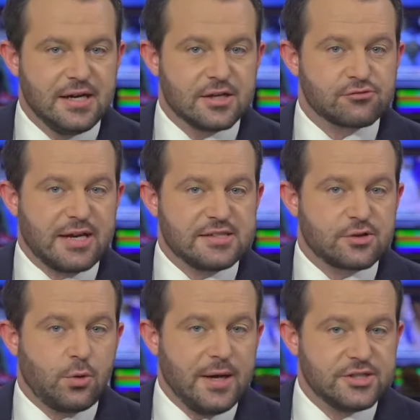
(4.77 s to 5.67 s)
has
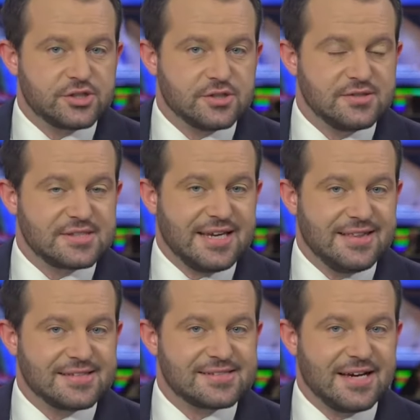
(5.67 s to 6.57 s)
raised questions
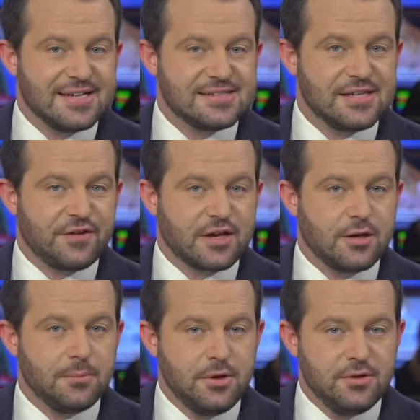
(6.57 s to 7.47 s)
in the scientific
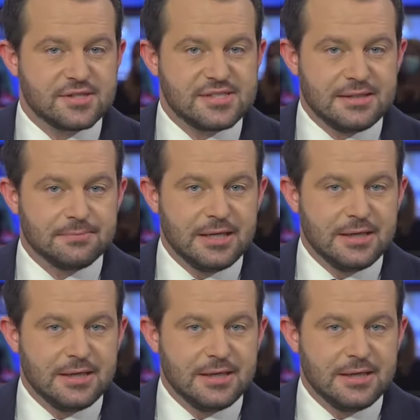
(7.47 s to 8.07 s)
community.